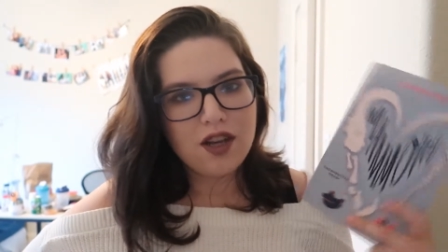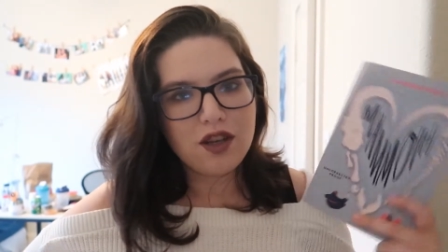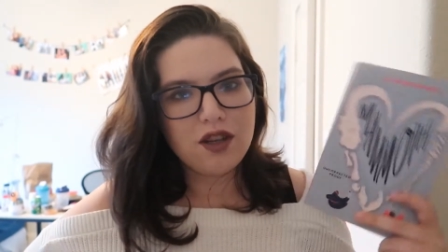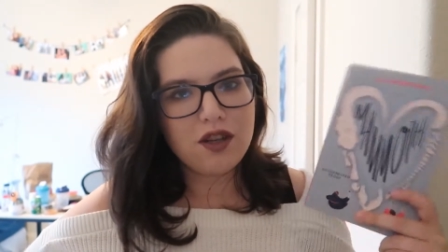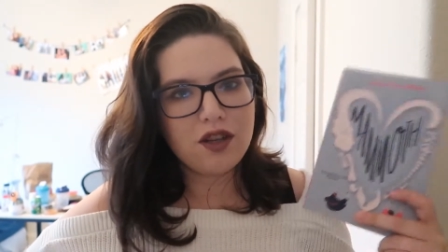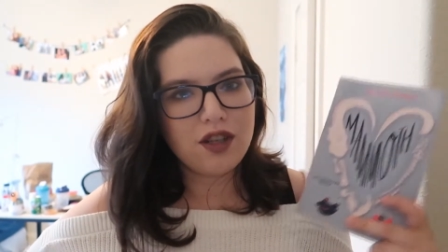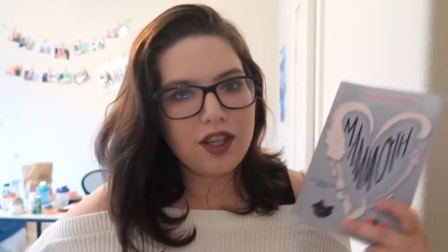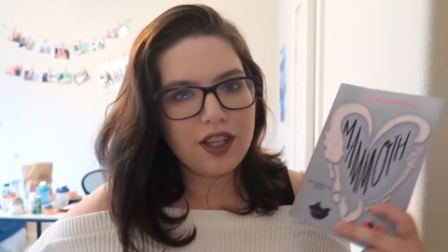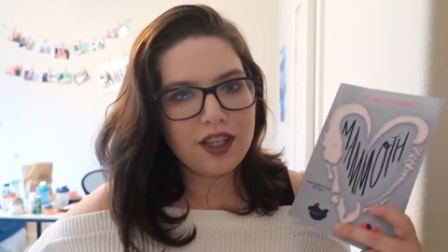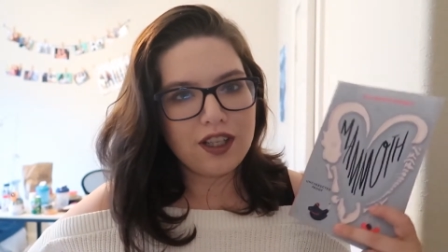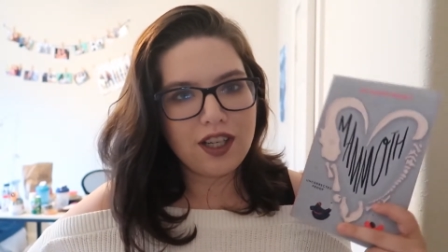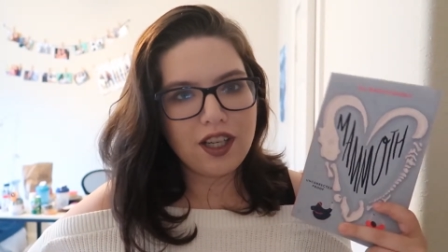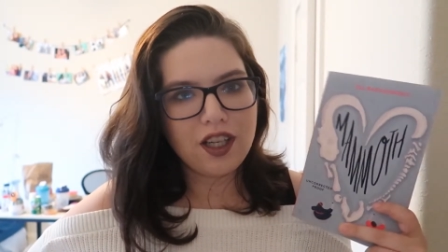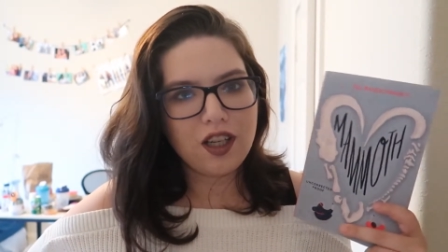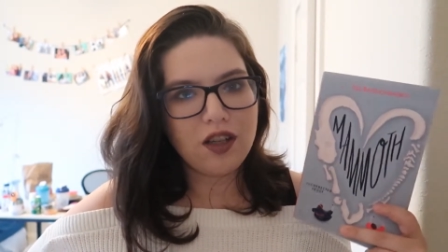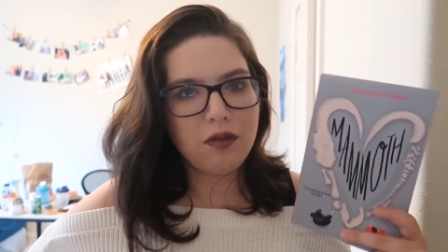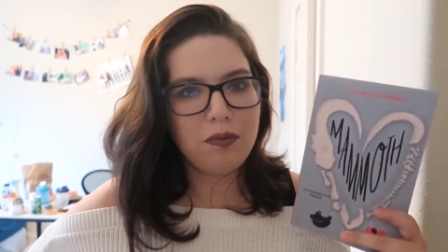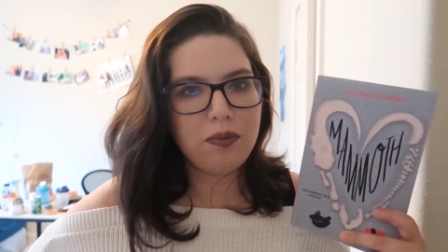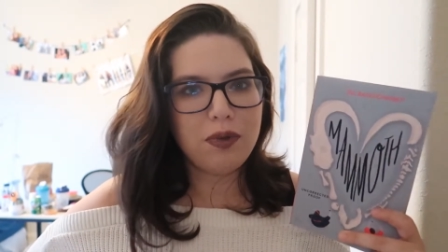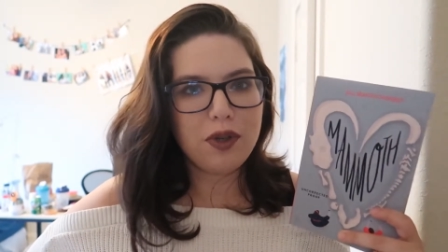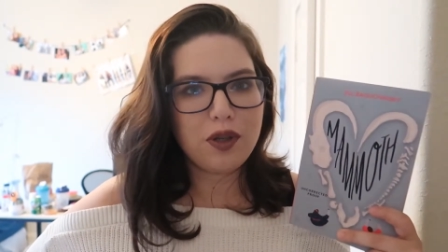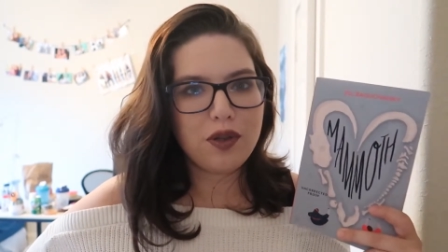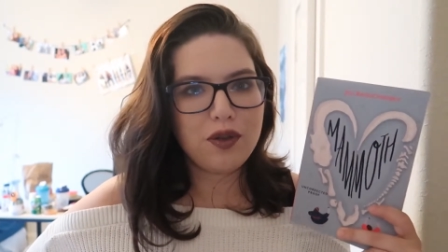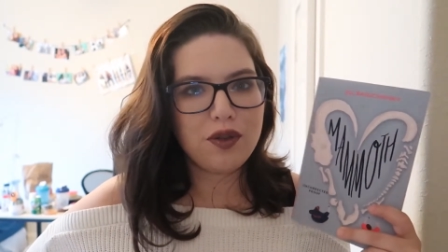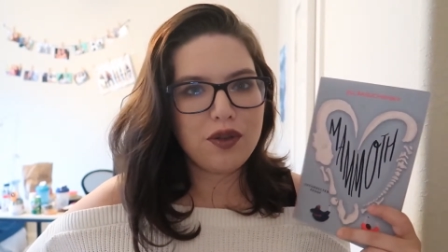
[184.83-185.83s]
to like take cool
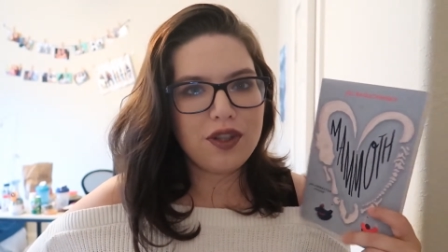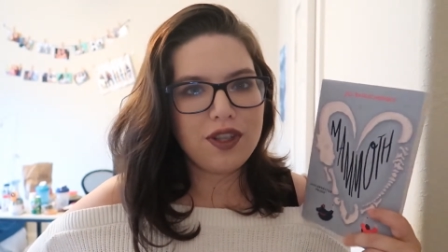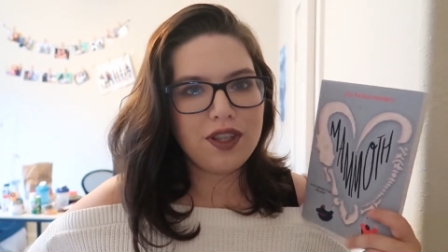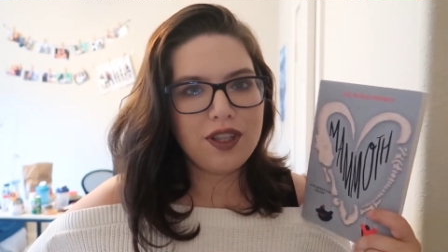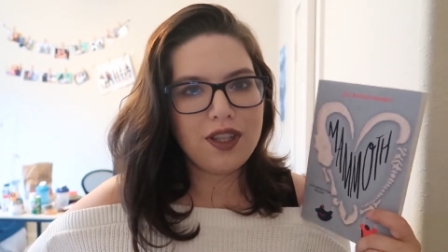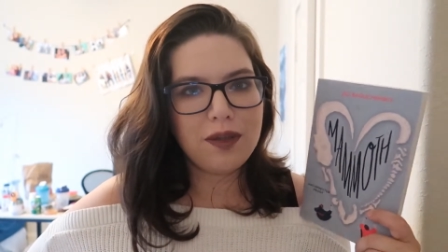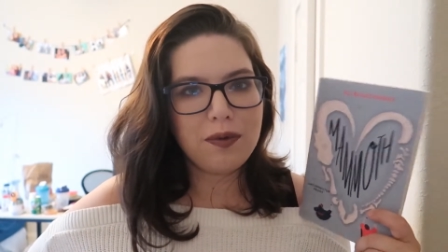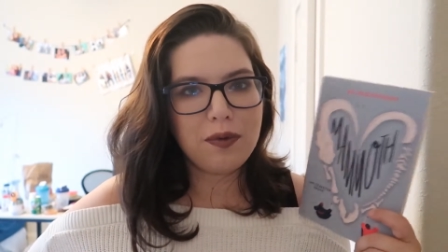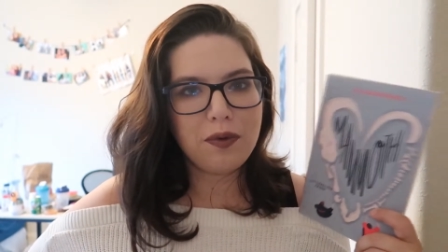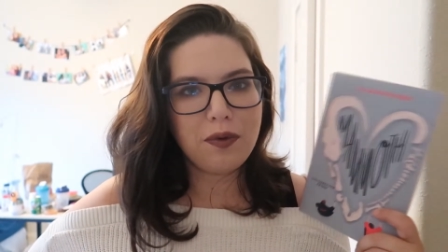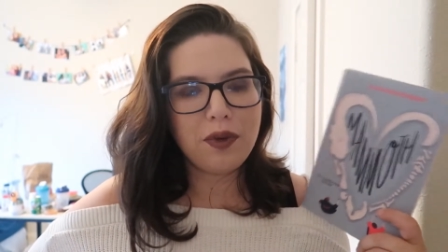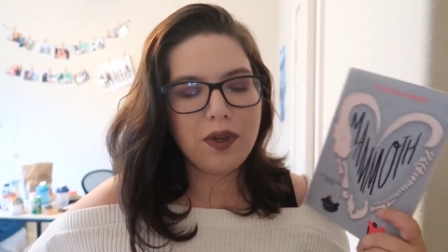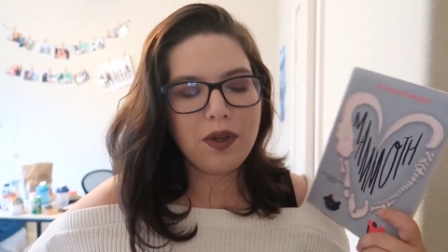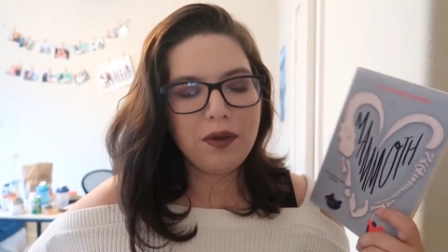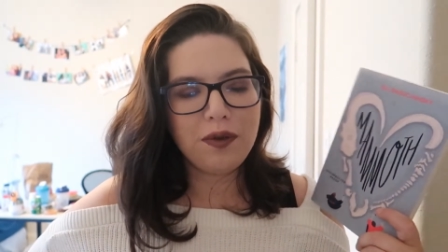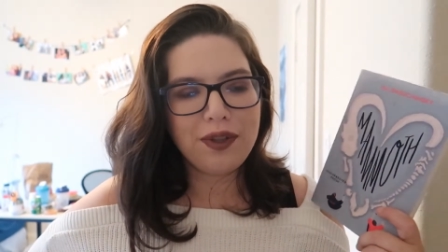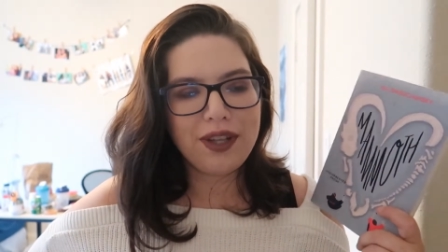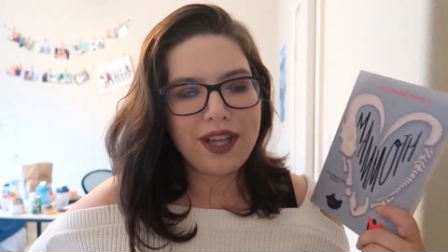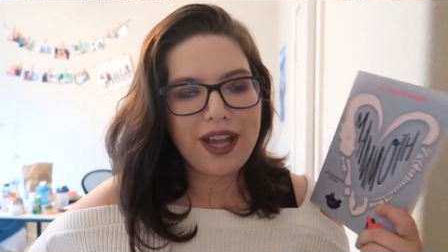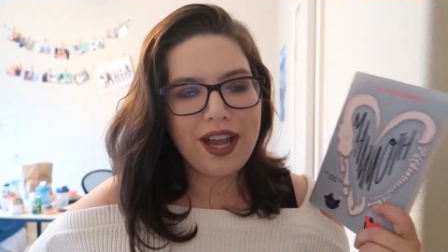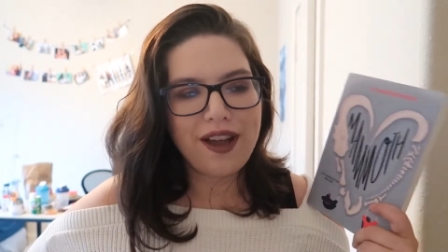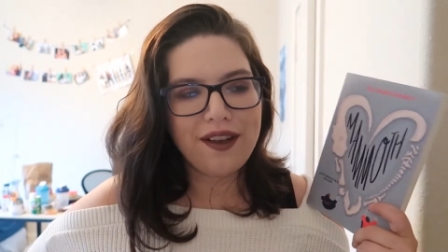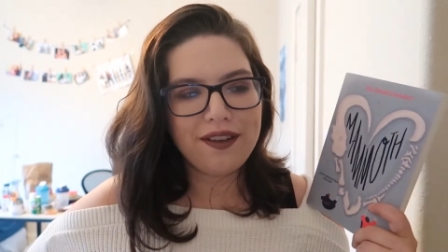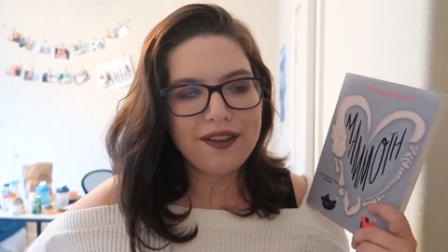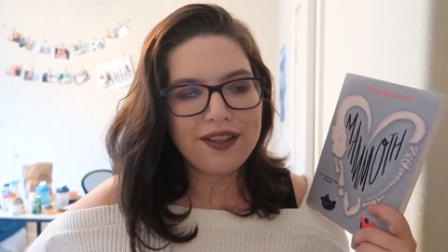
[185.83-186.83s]
pictures in this, but we don't
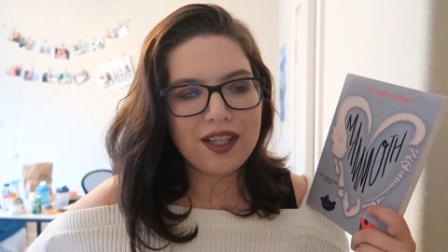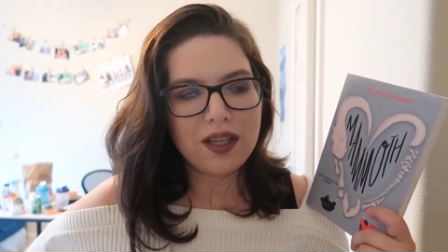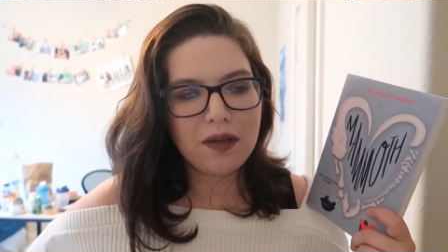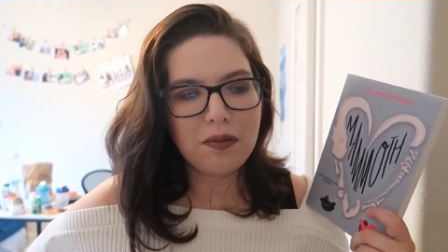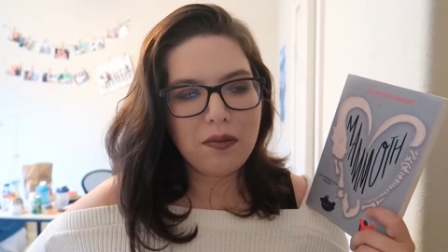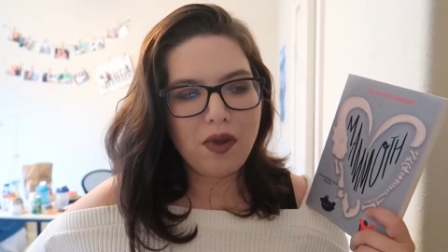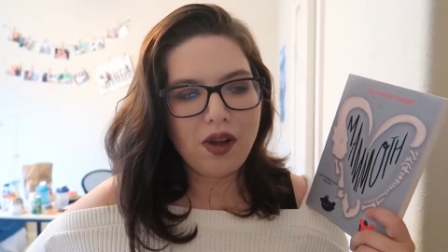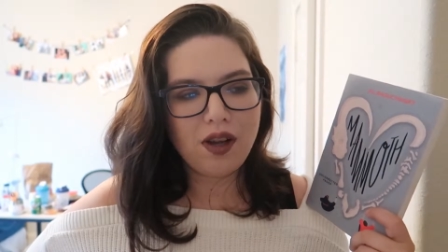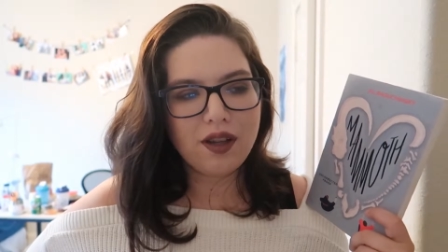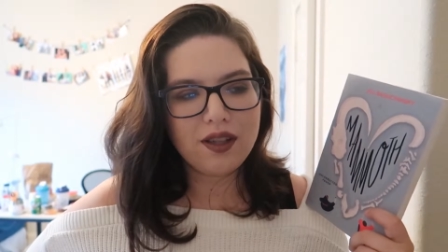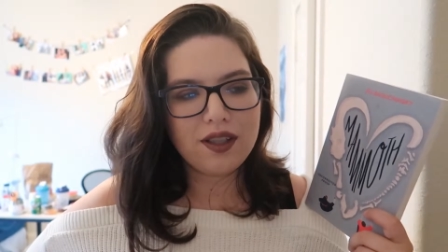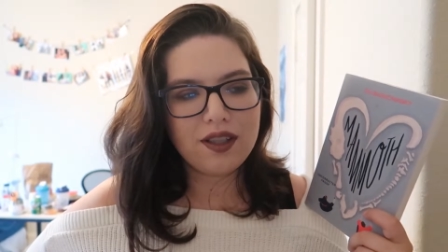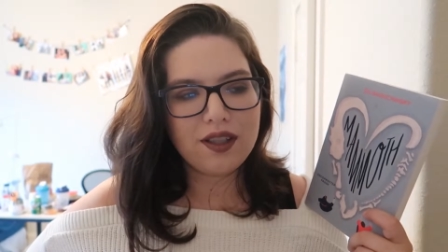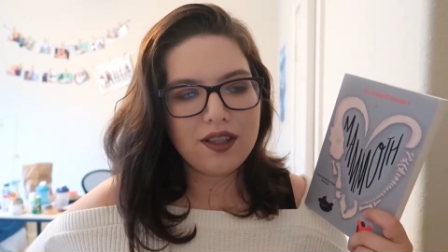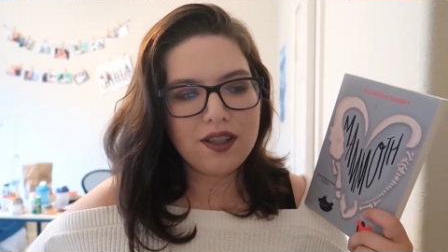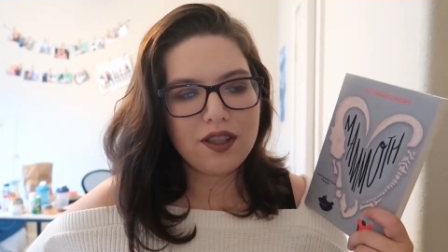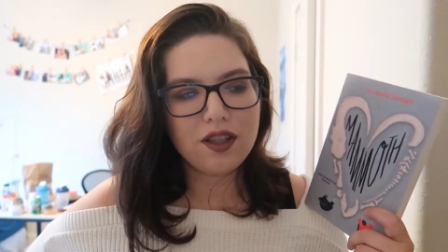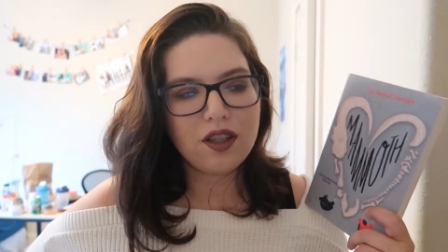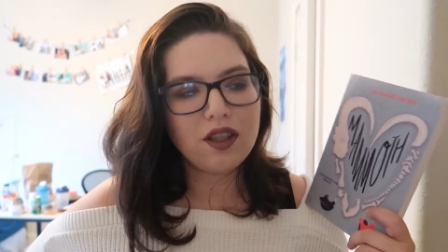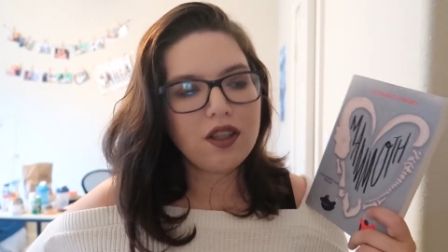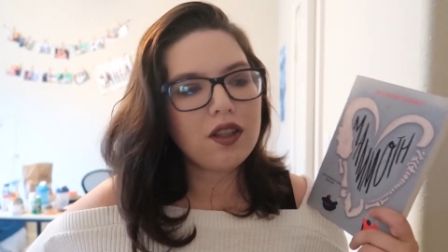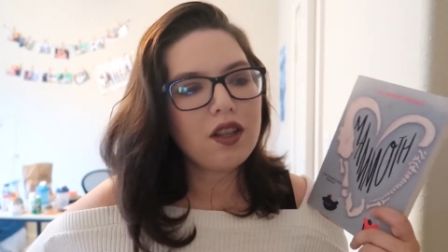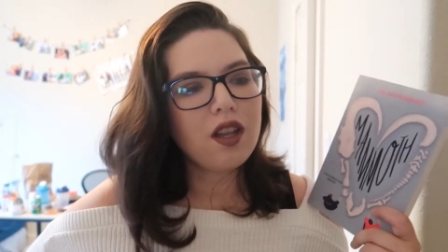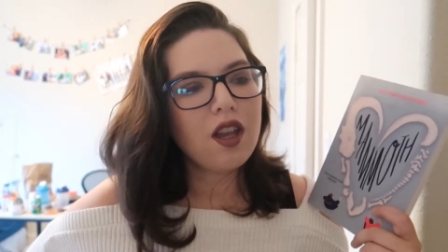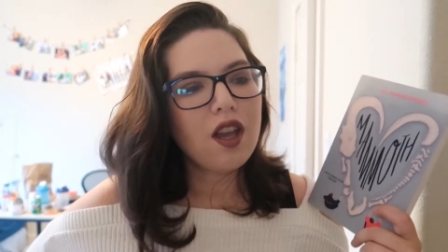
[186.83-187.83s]
really have
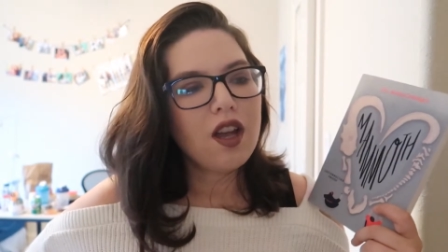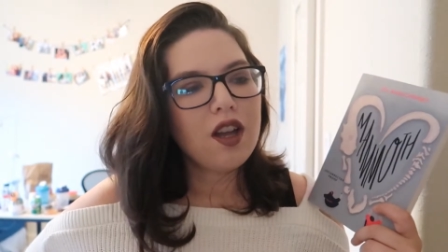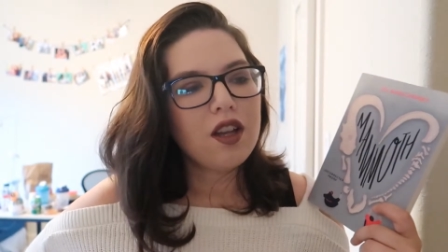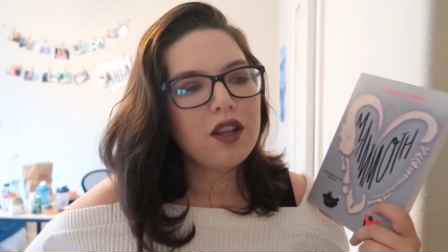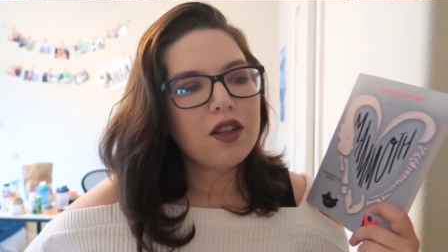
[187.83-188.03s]
sandboxes.